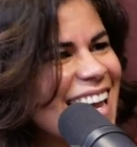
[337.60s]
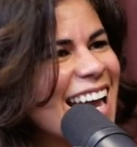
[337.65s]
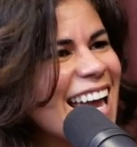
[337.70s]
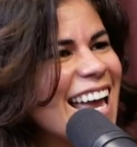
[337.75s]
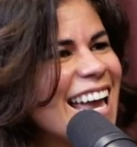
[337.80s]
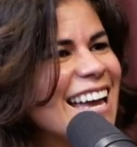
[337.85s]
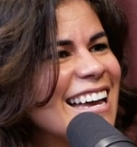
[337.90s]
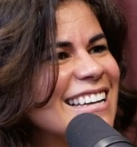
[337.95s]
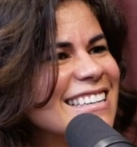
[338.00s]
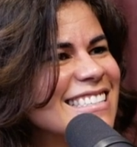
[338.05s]

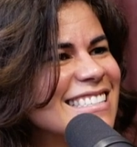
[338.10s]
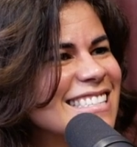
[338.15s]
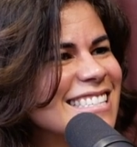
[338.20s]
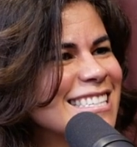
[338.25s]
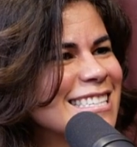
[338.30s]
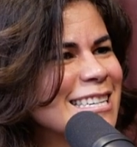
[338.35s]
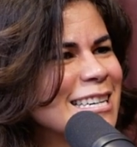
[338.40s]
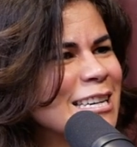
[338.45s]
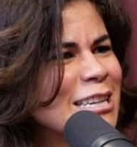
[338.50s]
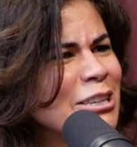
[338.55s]
And
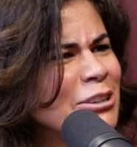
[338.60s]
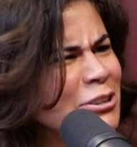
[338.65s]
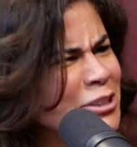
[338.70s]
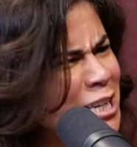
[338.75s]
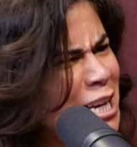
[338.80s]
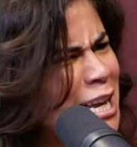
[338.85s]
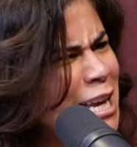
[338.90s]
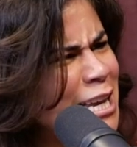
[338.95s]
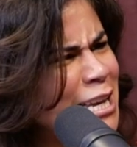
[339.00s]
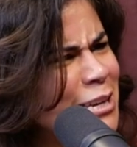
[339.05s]
your
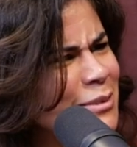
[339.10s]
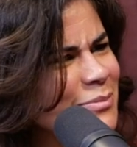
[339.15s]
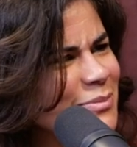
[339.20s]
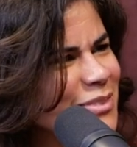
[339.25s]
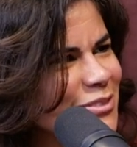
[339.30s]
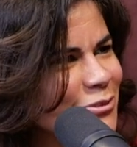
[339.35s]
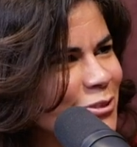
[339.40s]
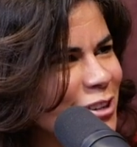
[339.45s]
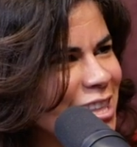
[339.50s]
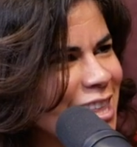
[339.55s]
name
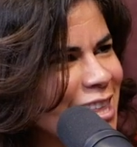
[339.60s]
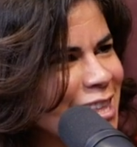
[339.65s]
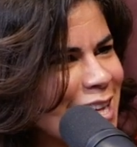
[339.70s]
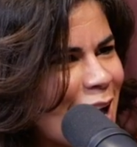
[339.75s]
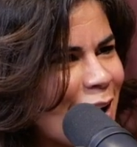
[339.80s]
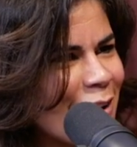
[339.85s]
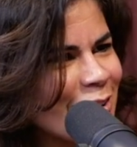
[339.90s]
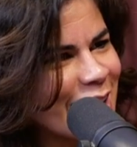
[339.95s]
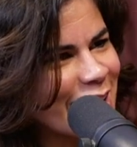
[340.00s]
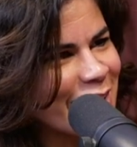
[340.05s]
with the
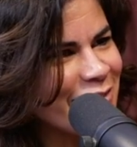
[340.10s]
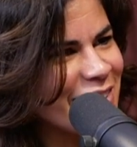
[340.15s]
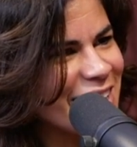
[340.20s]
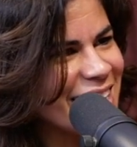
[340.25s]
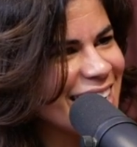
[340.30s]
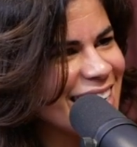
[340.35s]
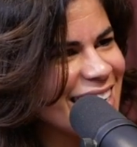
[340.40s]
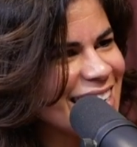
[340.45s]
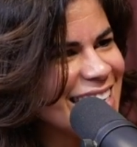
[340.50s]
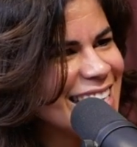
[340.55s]
Dao
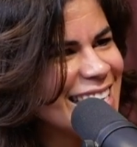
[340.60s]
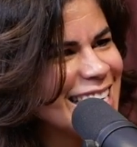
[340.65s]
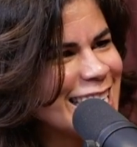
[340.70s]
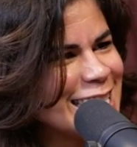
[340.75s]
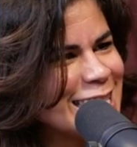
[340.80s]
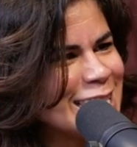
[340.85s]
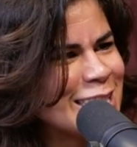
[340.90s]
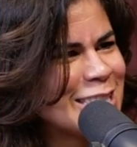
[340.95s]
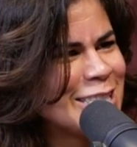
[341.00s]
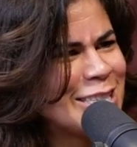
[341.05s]
Cafe
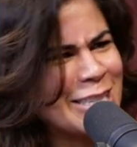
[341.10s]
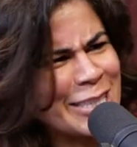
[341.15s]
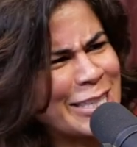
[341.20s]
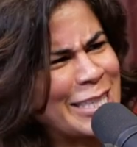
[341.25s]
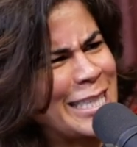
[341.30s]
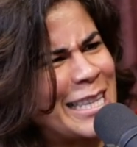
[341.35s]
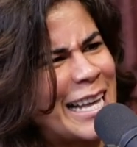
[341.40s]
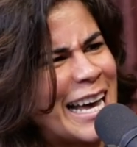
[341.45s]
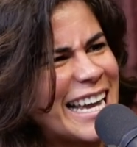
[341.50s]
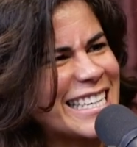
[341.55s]
is
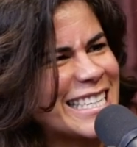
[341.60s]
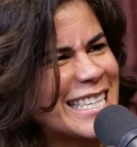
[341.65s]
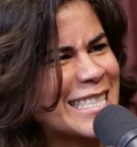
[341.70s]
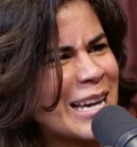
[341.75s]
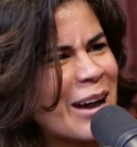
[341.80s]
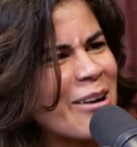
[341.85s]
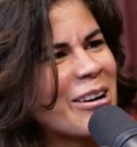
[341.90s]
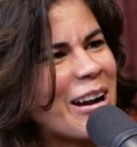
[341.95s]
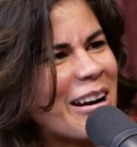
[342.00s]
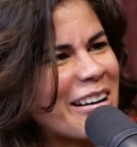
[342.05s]
just like the
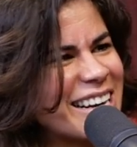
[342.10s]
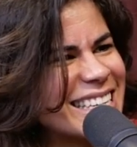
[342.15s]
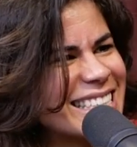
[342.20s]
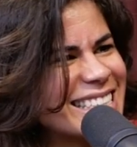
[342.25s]
Dao Garden.